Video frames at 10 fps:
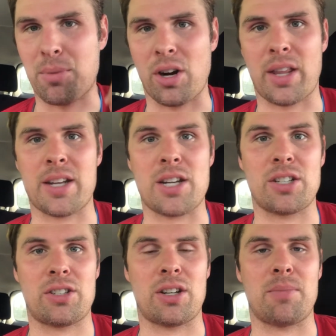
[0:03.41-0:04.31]
Part of that is I
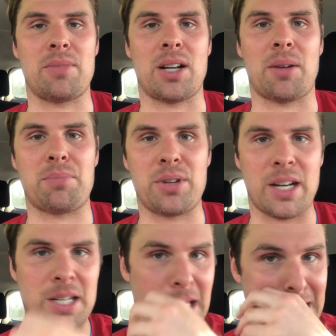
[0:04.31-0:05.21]
just did a pretty
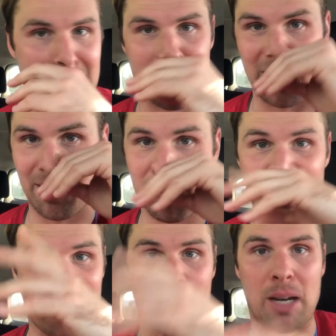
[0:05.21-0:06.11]
intense
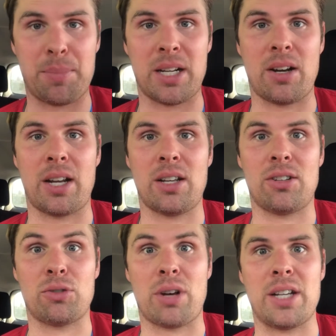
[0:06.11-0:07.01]
hike up and down a
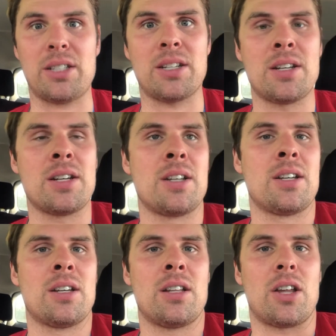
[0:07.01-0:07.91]
hill twice.
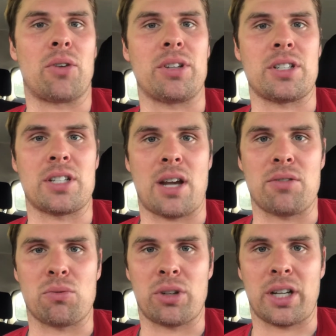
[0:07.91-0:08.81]
The other reason is I
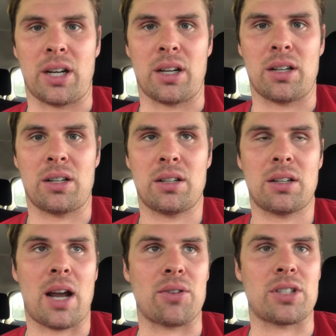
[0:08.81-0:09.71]
was working
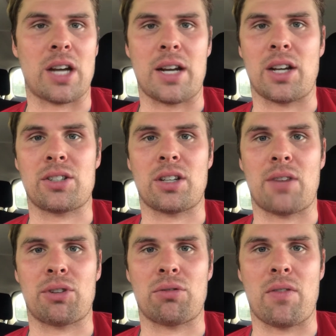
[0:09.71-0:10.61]
outside yesterday
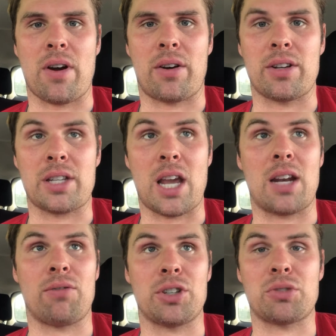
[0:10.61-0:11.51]
for 12 hours, 8
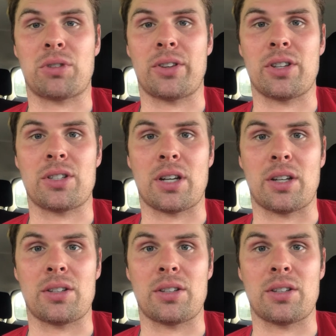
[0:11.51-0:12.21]
of which were in the sun.